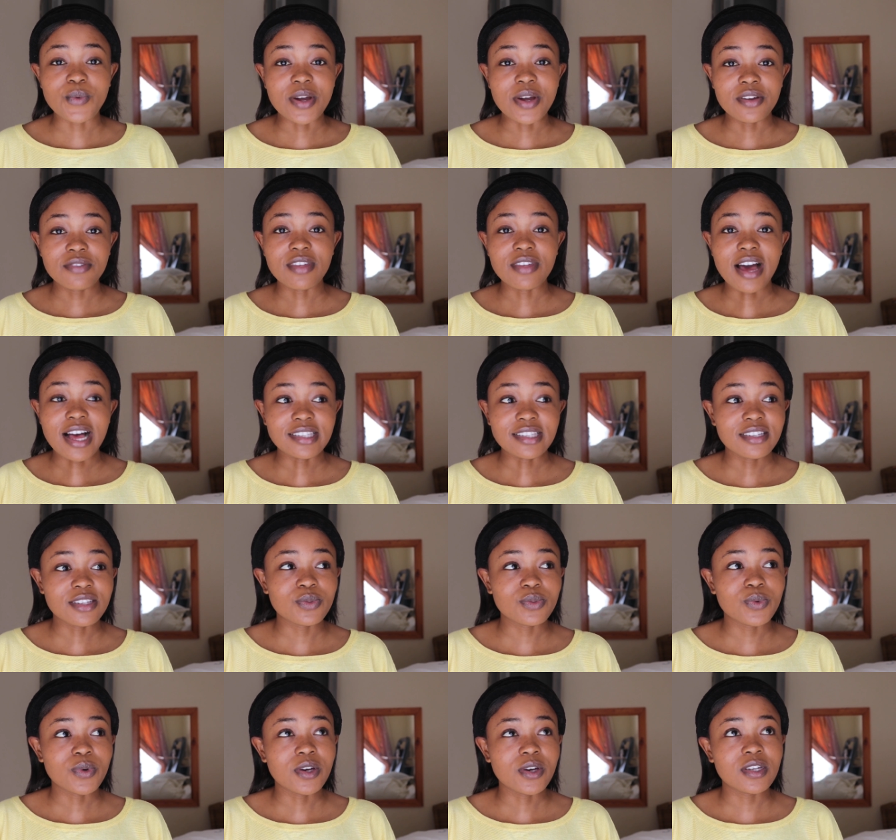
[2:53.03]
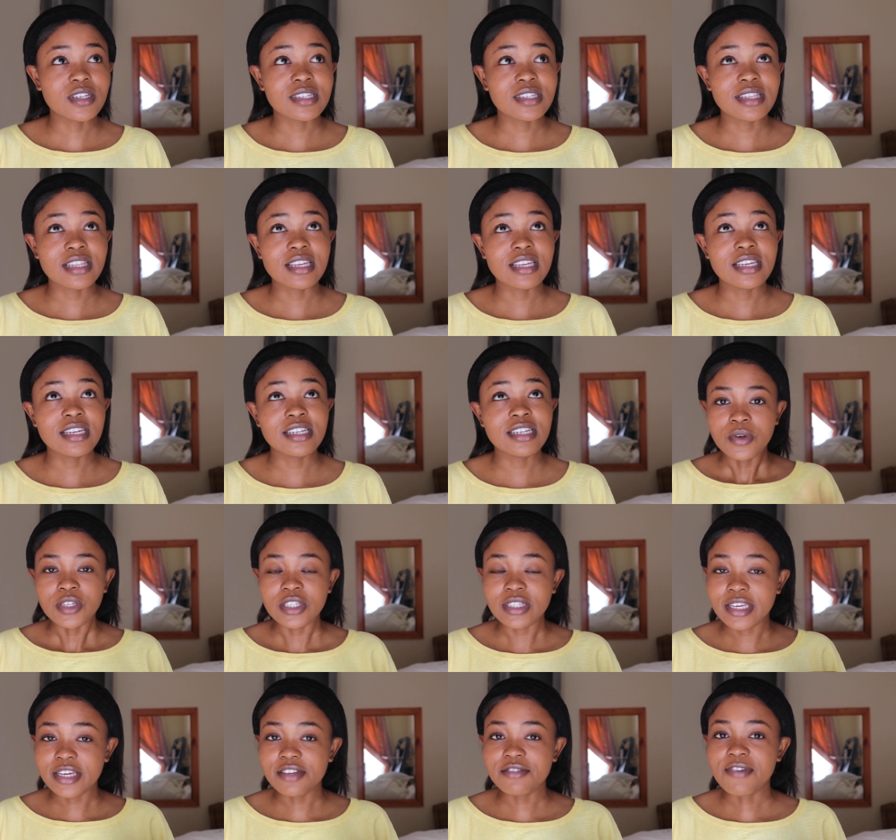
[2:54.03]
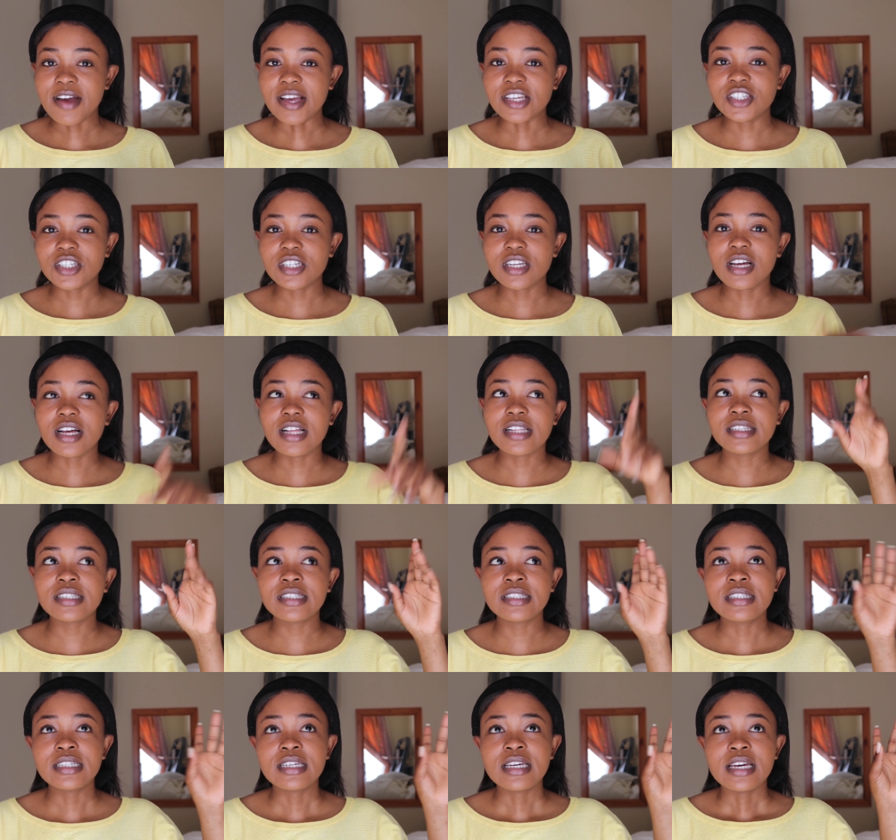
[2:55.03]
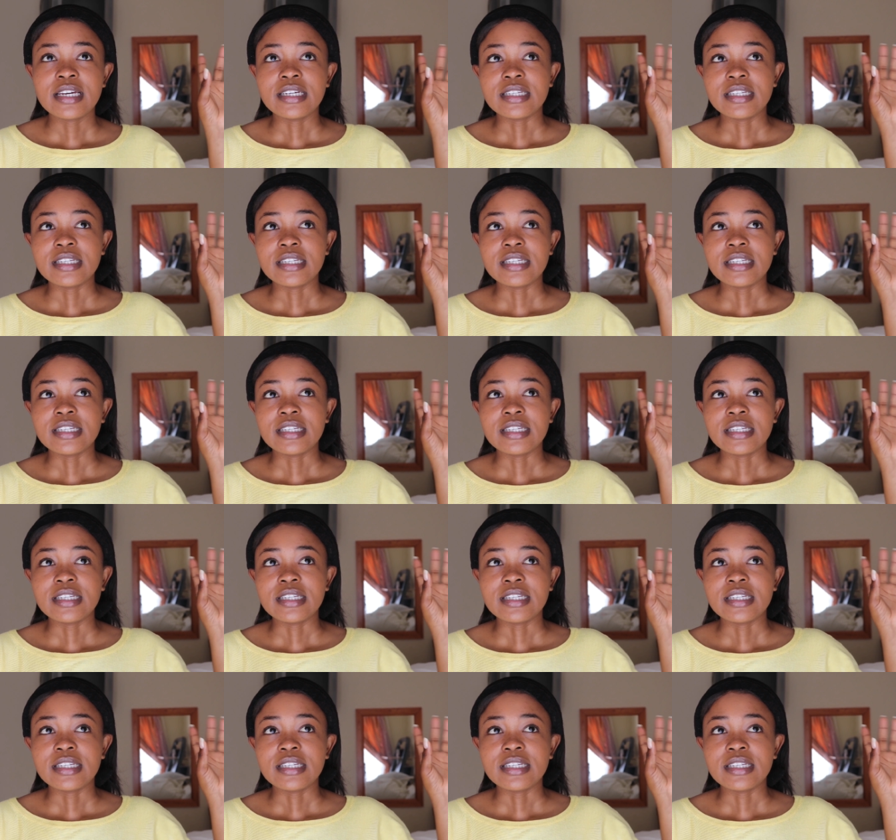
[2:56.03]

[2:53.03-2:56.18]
One of the answers was the Skin Functional.